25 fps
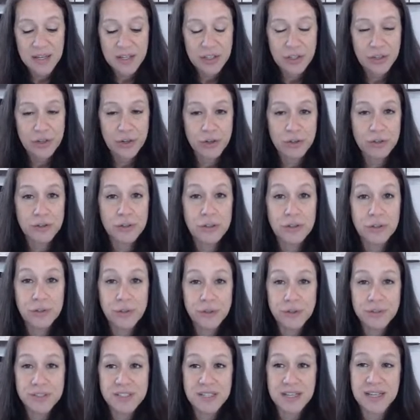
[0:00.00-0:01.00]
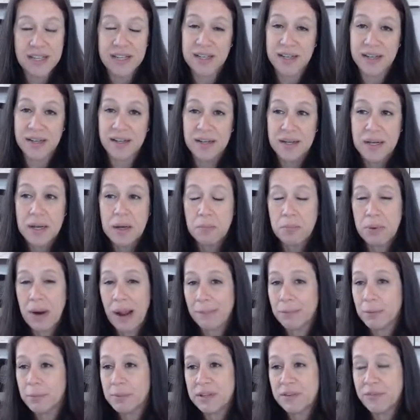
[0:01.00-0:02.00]
you're losing
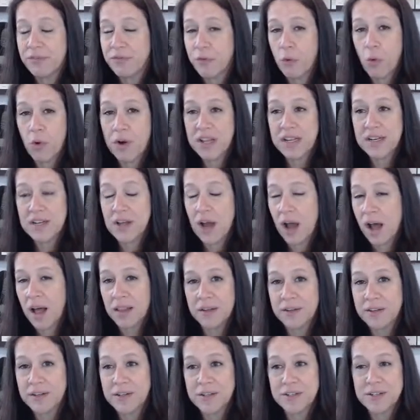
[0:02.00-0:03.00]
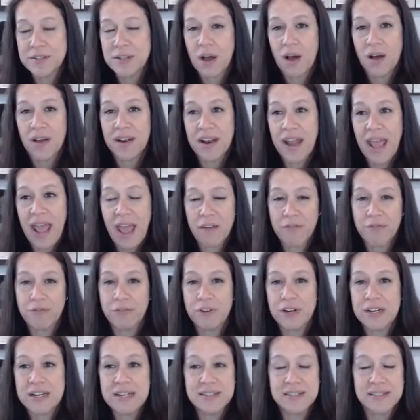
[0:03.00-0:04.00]
probably $40 on
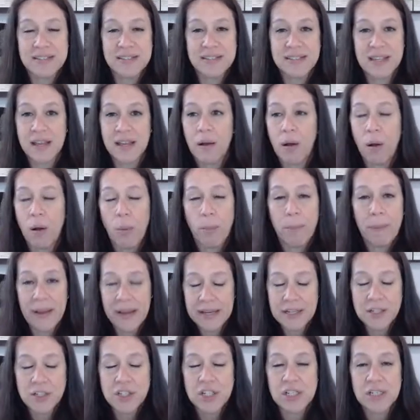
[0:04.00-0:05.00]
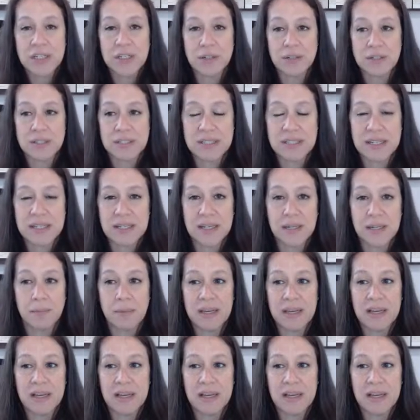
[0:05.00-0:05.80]
every single patient you're seeing,